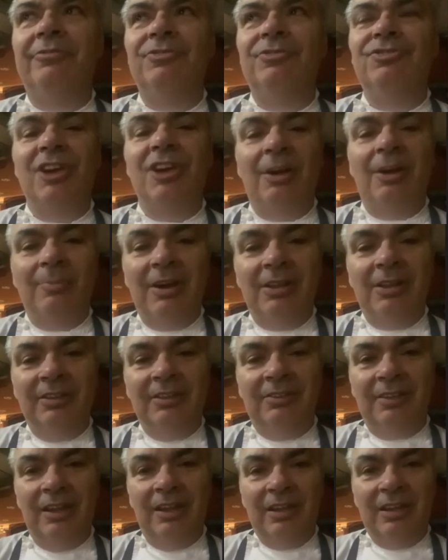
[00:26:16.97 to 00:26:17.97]
German,
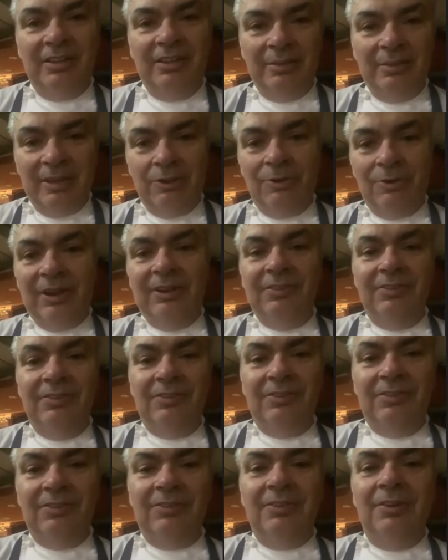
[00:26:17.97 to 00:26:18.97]
Italian
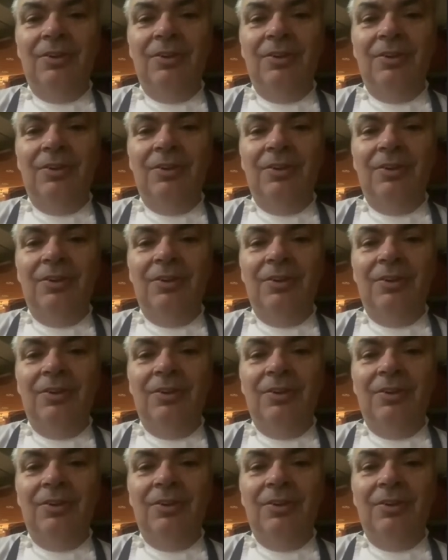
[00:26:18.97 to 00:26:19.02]
immigrants